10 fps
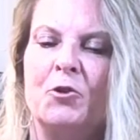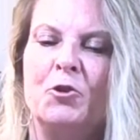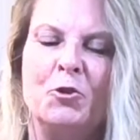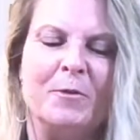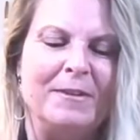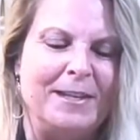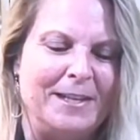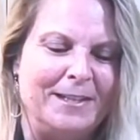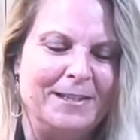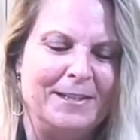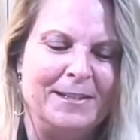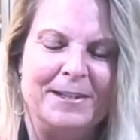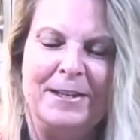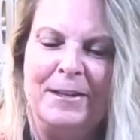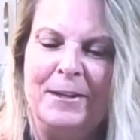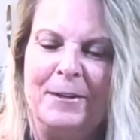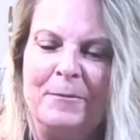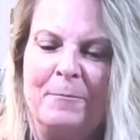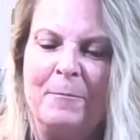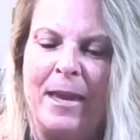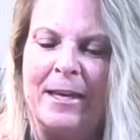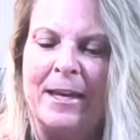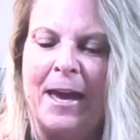2 of these. Make a